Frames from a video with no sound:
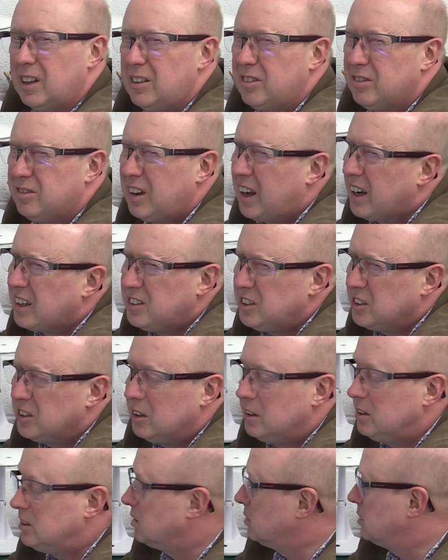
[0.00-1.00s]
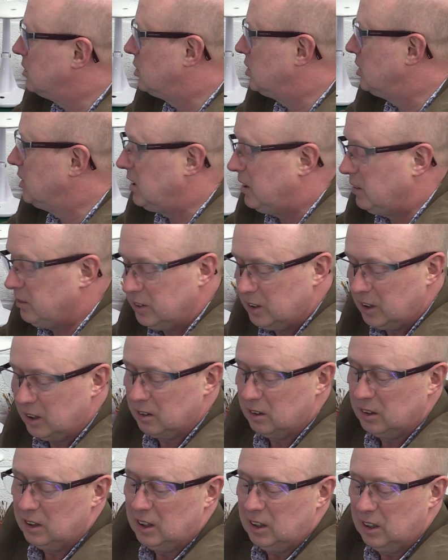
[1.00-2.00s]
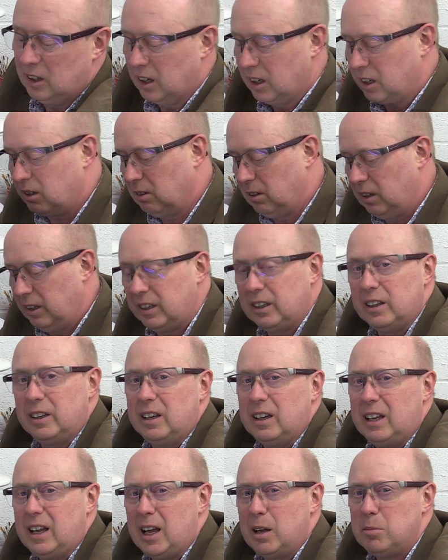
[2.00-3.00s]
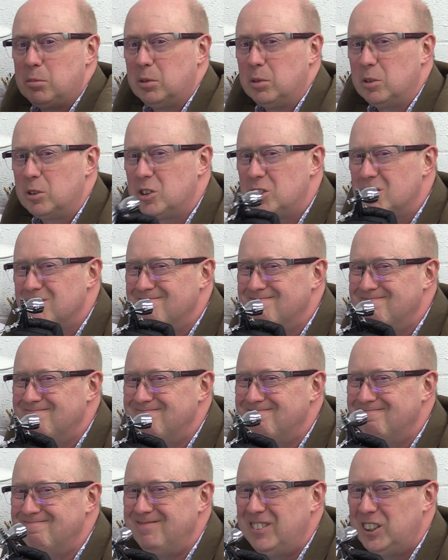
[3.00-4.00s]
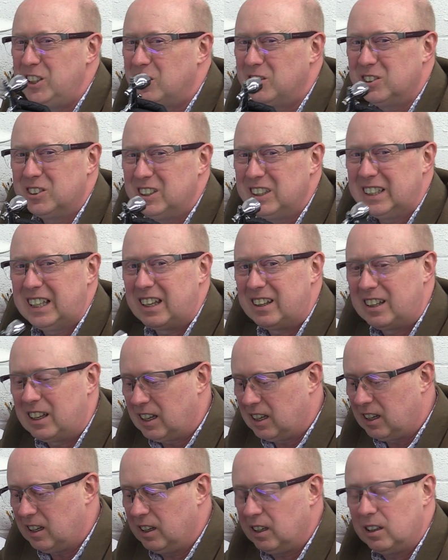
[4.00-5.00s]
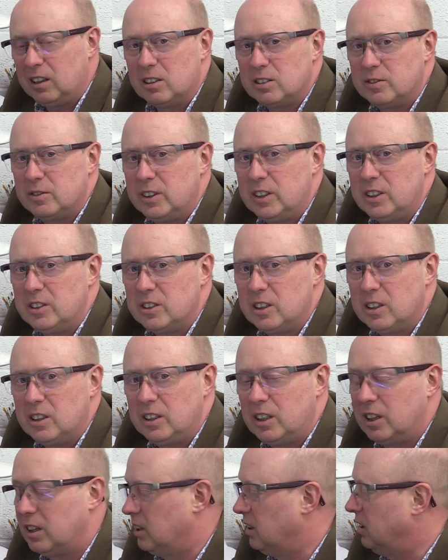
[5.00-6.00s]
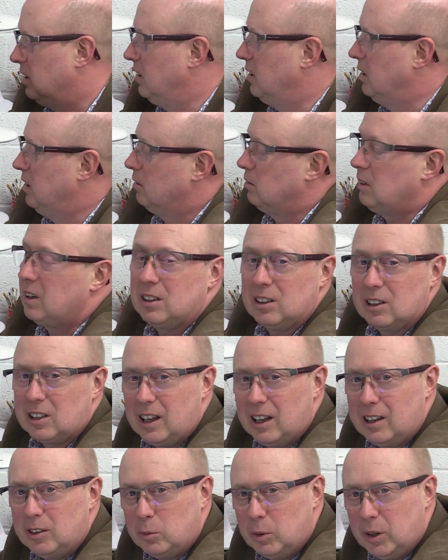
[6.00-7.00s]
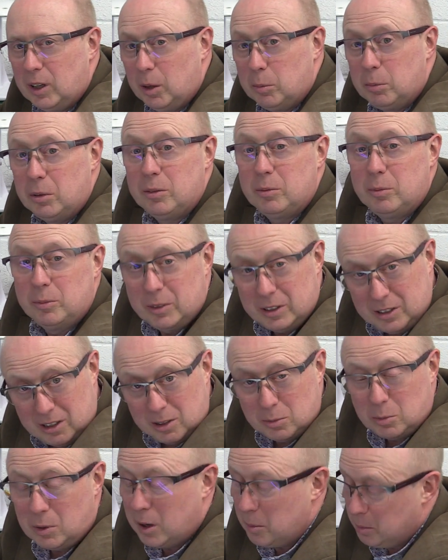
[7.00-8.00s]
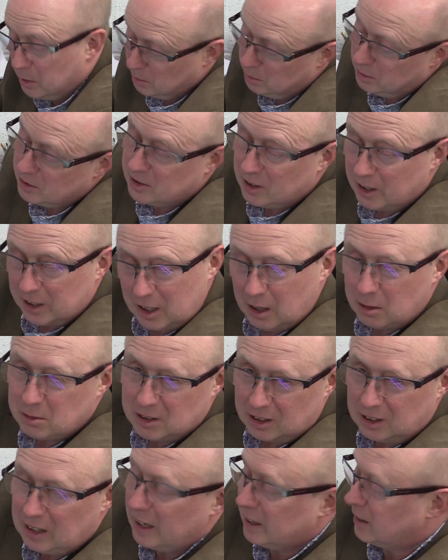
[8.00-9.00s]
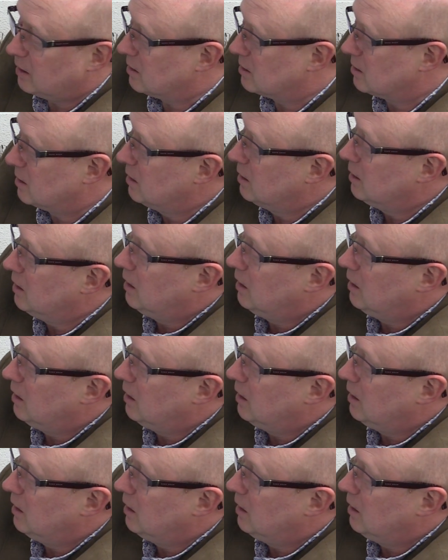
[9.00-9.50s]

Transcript: effect you're going to achieve. Acrylic in an airbrush, you're not going to get that high gloss finish, are you? Rattle-can will, but this is why people say go to lacquers,